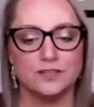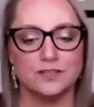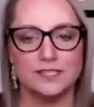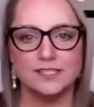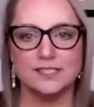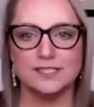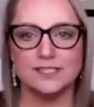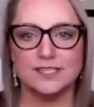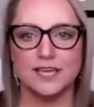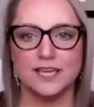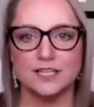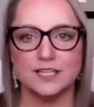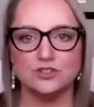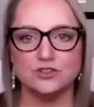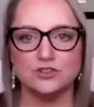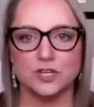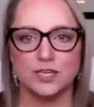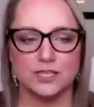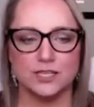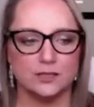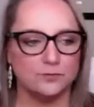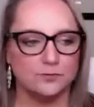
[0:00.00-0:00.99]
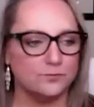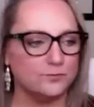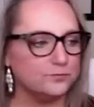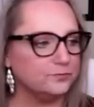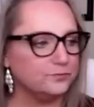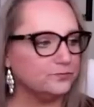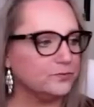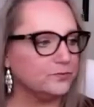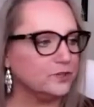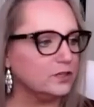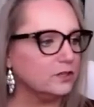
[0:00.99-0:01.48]
This is getting tricky.
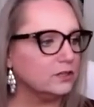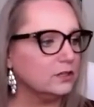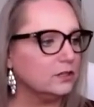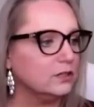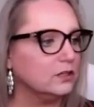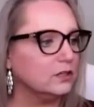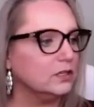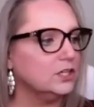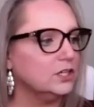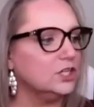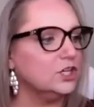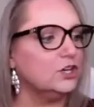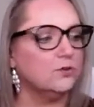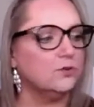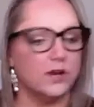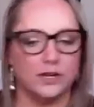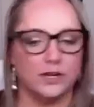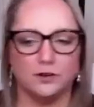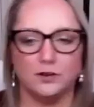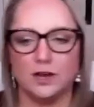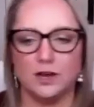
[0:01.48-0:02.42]
You know what?